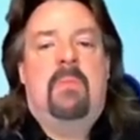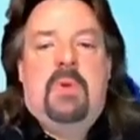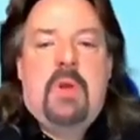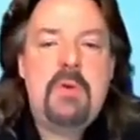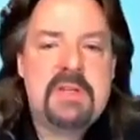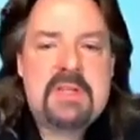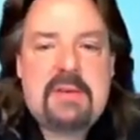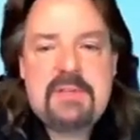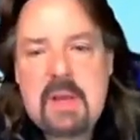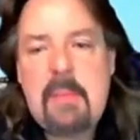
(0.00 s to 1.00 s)
Notice how
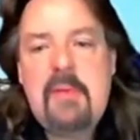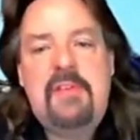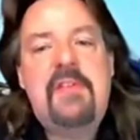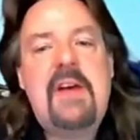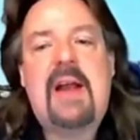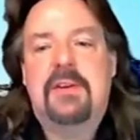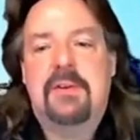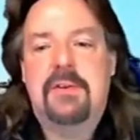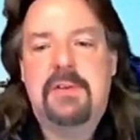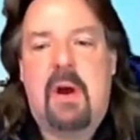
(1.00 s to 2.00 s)
some of the
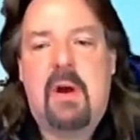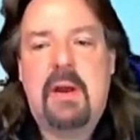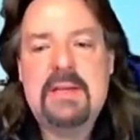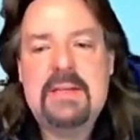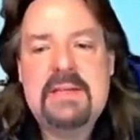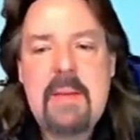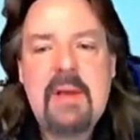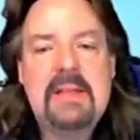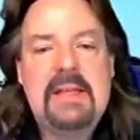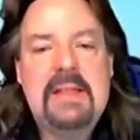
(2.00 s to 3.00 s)
factors are
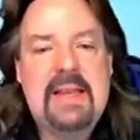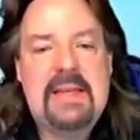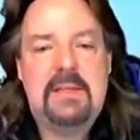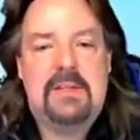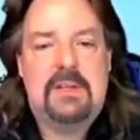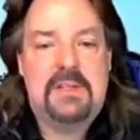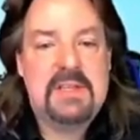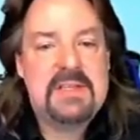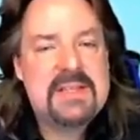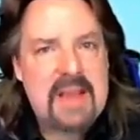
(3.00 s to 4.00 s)
endemically linked to
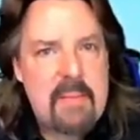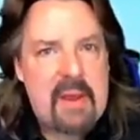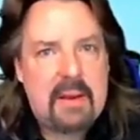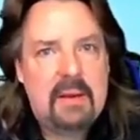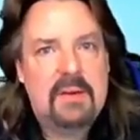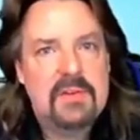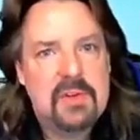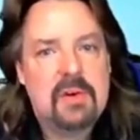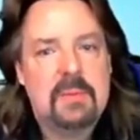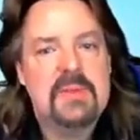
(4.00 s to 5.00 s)
systemic
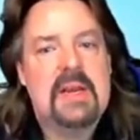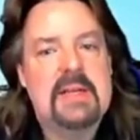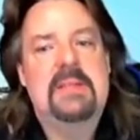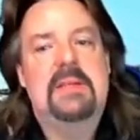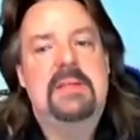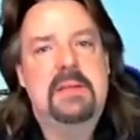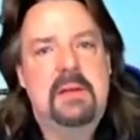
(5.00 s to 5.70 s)
circumstances.